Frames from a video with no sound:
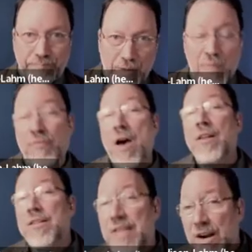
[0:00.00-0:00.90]

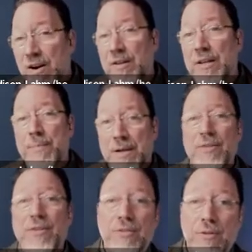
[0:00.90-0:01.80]
voluntarily, but
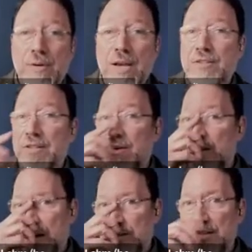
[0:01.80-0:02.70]
under duress,
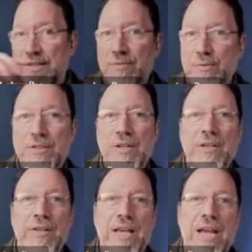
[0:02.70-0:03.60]
sterilized. And this was
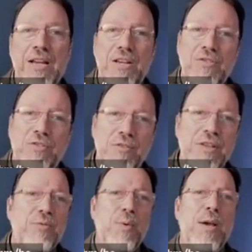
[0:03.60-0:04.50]
still in the 80s. So
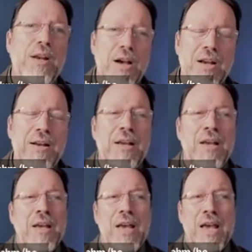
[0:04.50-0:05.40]
this went on.
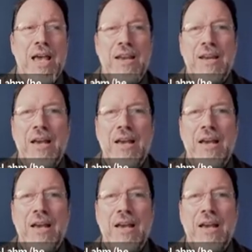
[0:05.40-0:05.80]
And